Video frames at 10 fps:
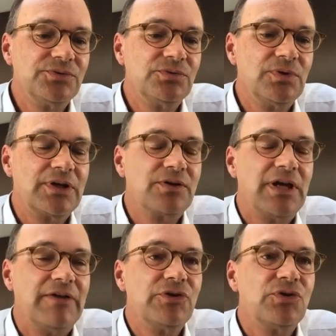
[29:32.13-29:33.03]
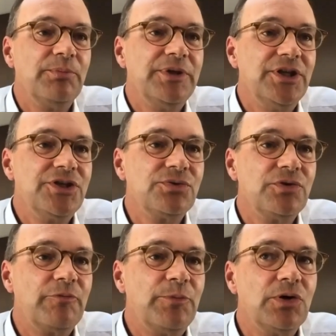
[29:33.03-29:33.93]
to have a combination
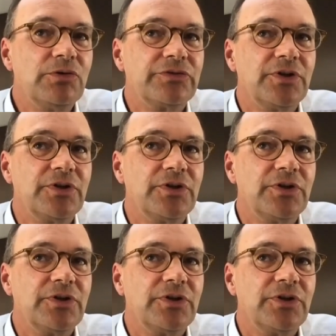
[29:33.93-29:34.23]
of both.